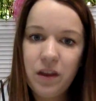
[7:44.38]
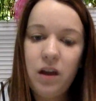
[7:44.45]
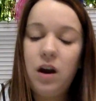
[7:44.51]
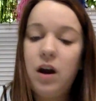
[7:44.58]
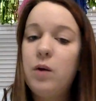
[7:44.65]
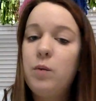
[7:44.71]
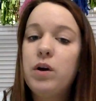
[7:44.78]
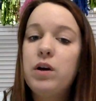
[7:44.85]

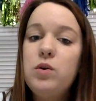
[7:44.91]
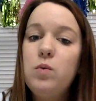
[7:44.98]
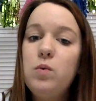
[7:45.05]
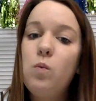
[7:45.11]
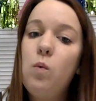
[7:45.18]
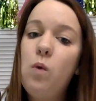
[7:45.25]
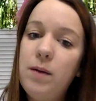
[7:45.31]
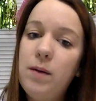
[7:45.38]
All right, we're going to
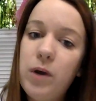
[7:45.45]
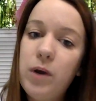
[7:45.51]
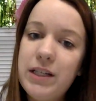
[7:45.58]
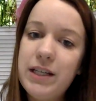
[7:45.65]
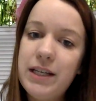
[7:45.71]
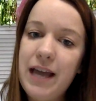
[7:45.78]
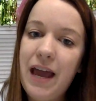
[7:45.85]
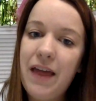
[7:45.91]
do one more
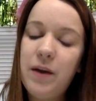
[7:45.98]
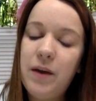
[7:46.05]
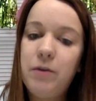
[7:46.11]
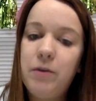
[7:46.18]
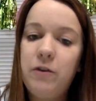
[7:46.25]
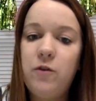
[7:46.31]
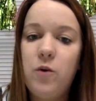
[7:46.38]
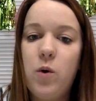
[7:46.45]
together
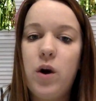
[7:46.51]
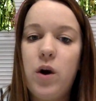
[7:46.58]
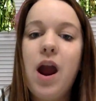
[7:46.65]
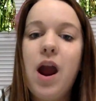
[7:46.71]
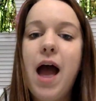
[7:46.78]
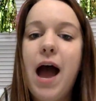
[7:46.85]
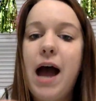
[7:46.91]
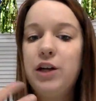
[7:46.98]
before
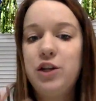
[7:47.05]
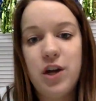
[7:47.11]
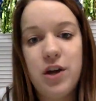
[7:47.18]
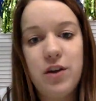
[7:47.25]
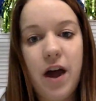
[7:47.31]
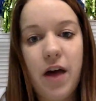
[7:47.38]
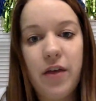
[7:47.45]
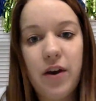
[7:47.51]
I show you
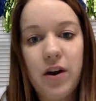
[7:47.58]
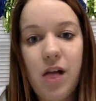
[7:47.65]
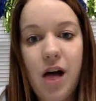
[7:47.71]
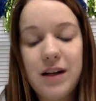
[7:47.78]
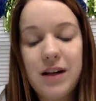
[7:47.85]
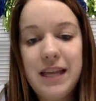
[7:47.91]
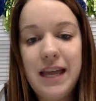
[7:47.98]
the other clocks,